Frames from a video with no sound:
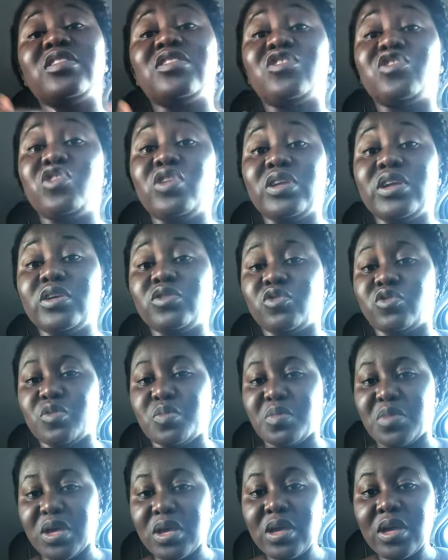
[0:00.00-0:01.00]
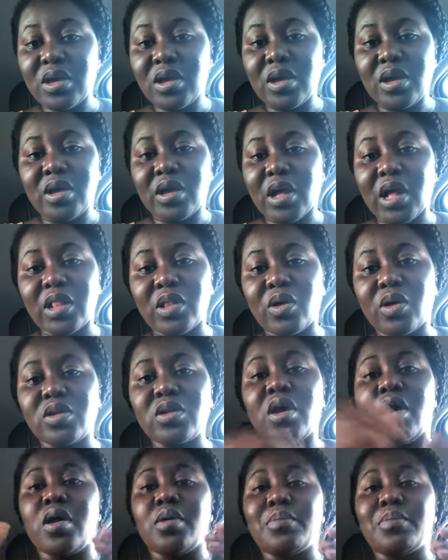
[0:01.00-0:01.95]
is unique to me alone,